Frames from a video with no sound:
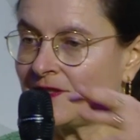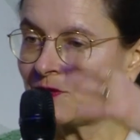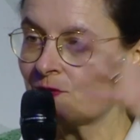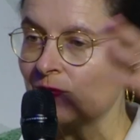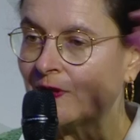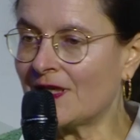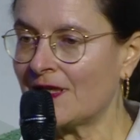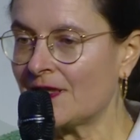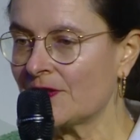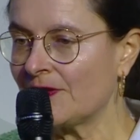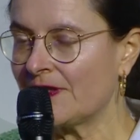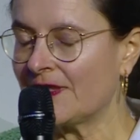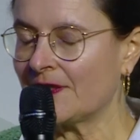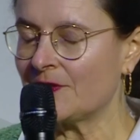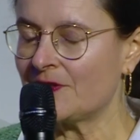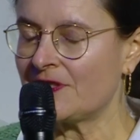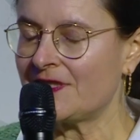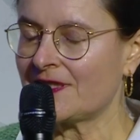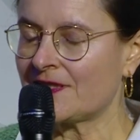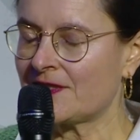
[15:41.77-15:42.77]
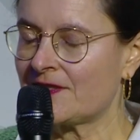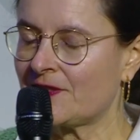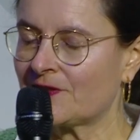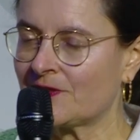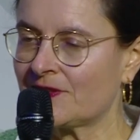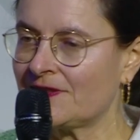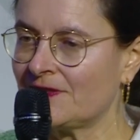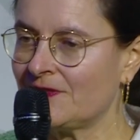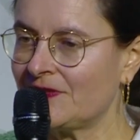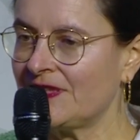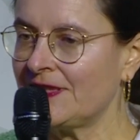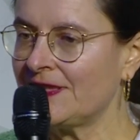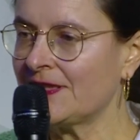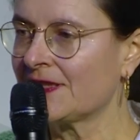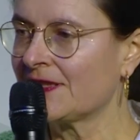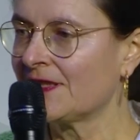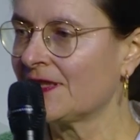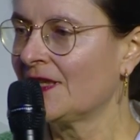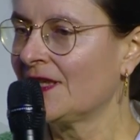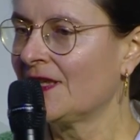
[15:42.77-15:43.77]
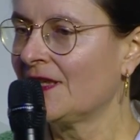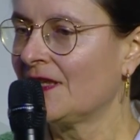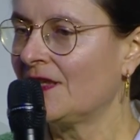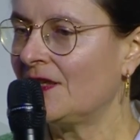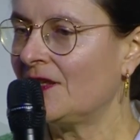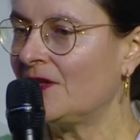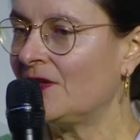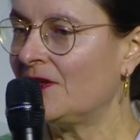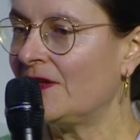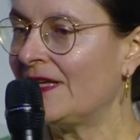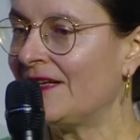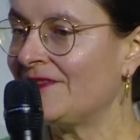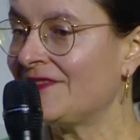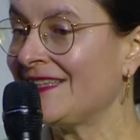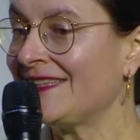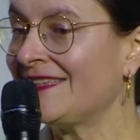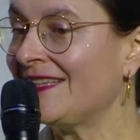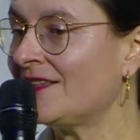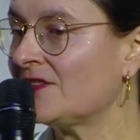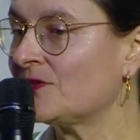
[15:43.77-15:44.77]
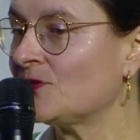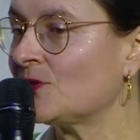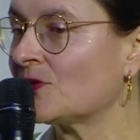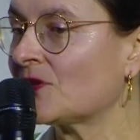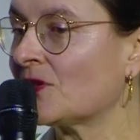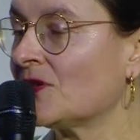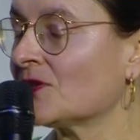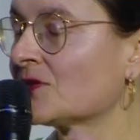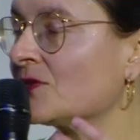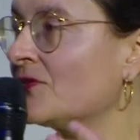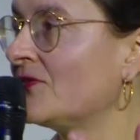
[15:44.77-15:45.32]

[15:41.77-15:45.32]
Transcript: It's been said quite a lot that in the history of scientific research,